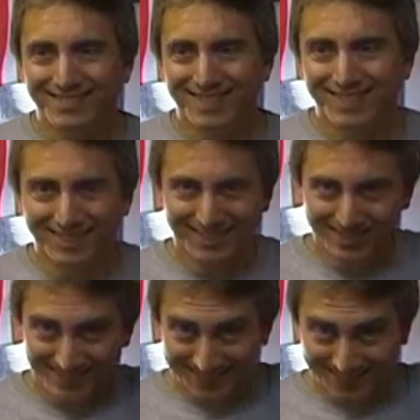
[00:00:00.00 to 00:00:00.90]
outlook
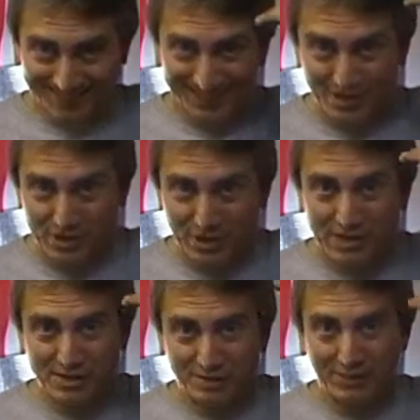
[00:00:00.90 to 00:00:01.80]
on life. I mean, she
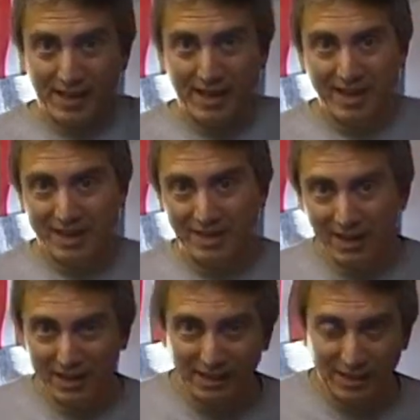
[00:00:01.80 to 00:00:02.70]
has a flat head
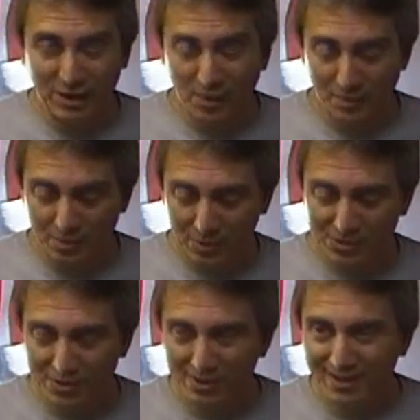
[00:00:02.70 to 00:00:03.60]
like, like Herman
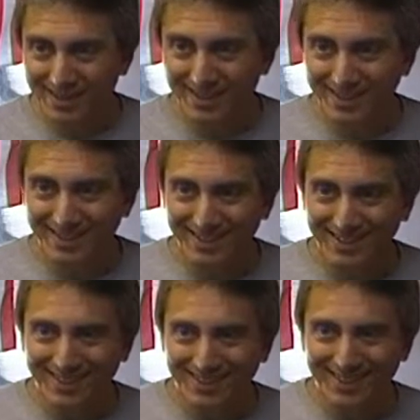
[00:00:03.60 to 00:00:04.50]
Munster? Is she
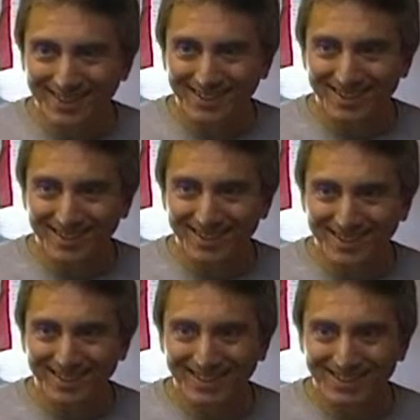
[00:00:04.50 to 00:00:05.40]
Marine?
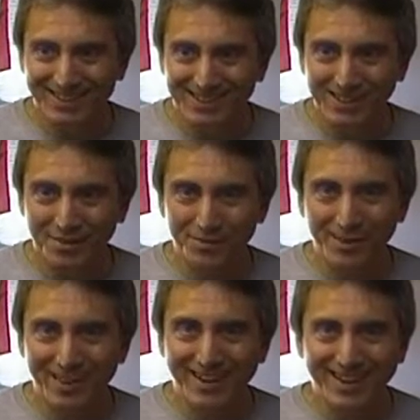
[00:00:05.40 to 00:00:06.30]
Is she
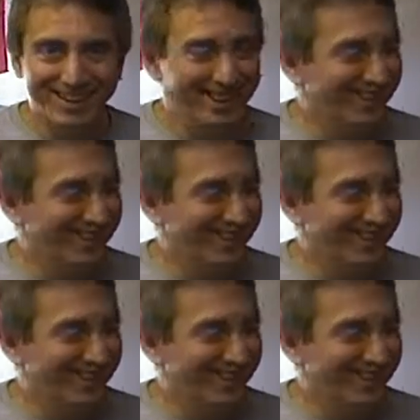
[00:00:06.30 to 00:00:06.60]
level-headed?